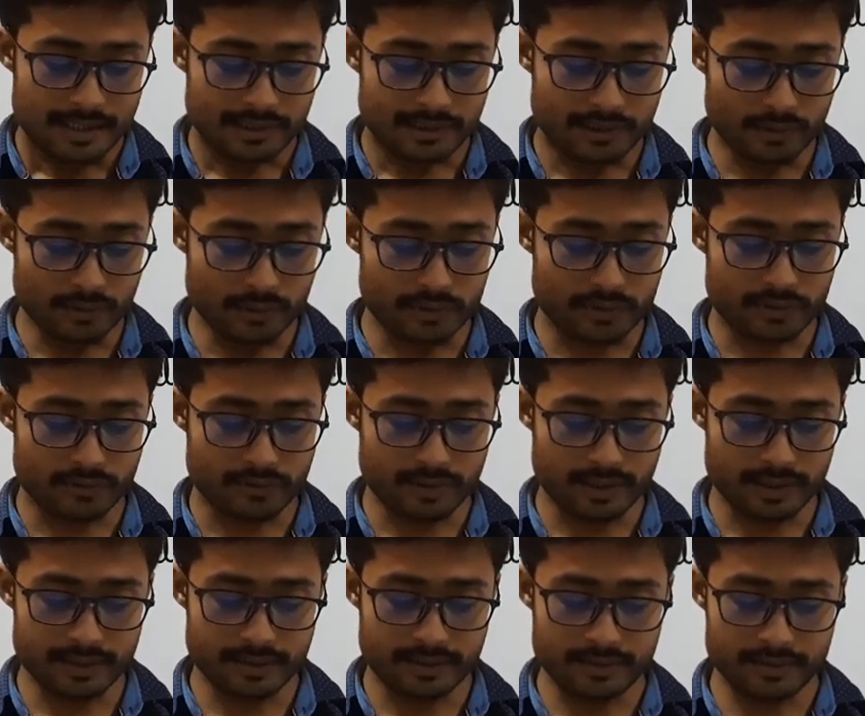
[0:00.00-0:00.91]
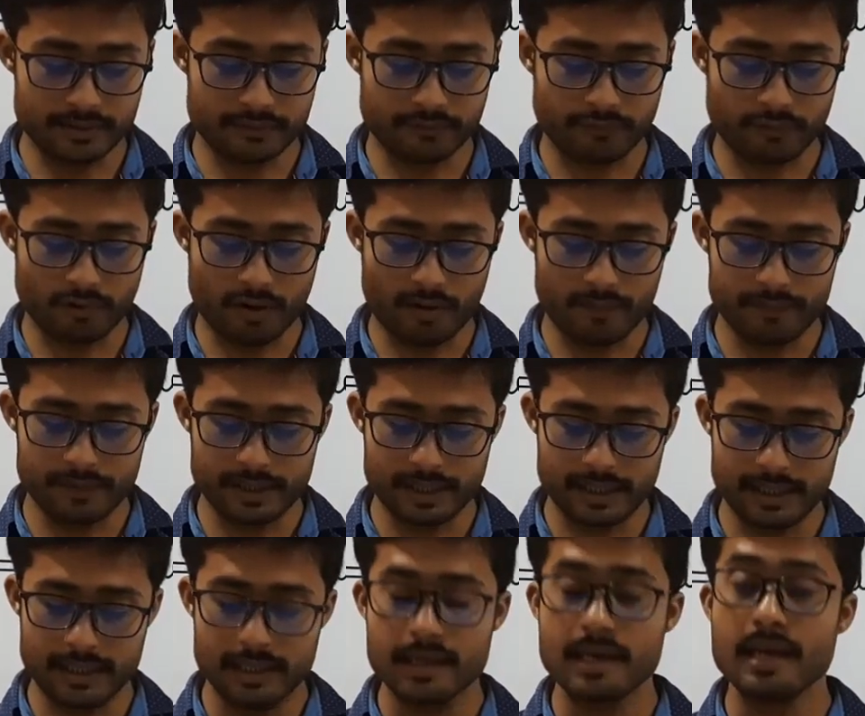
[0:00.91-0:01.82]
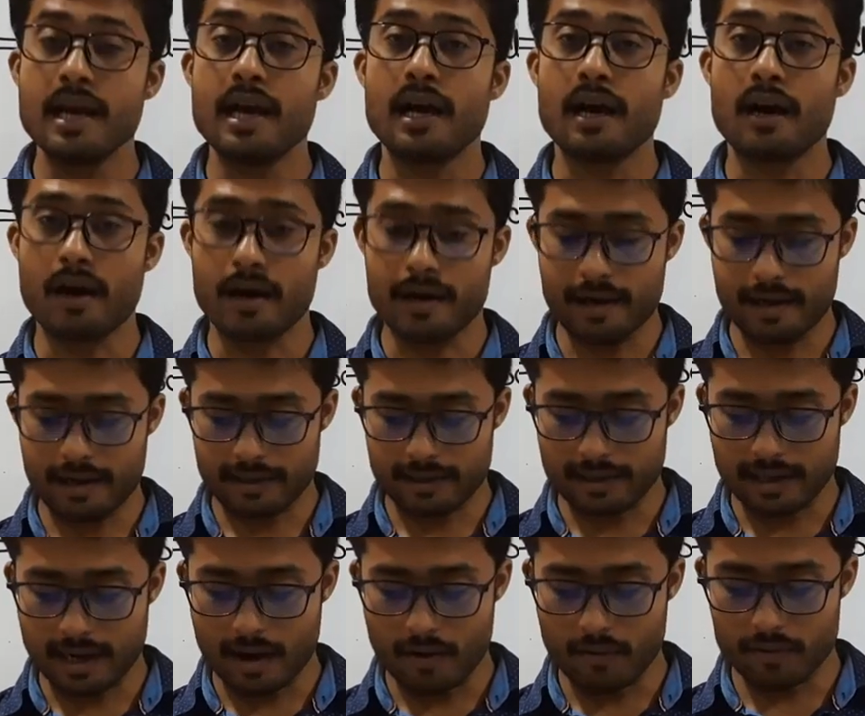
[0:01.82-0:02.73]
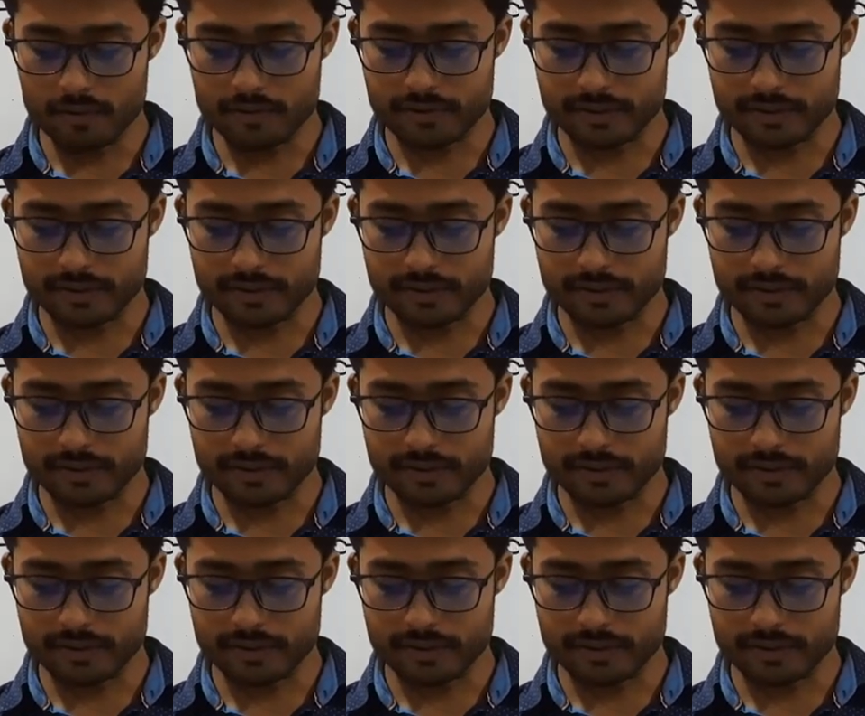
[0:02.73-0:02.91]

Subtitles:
through runners from the underground